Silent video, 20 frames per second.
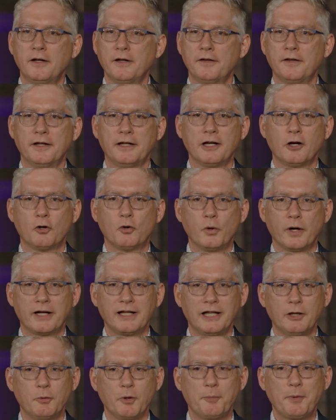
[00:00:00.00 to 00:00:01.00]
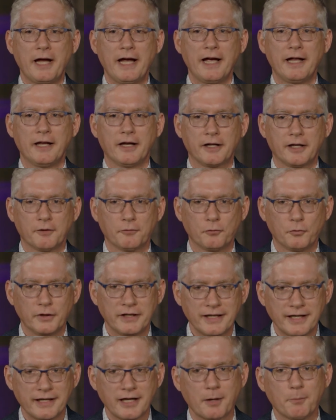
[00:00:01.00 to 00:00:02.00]
Think how quickly we panic if we
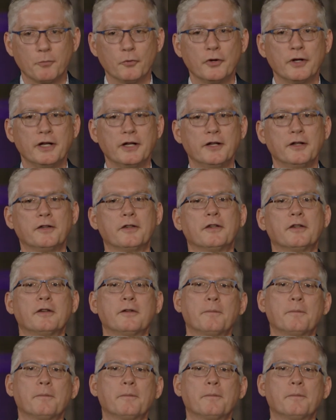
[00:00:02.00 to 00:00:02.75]
cannot breathe.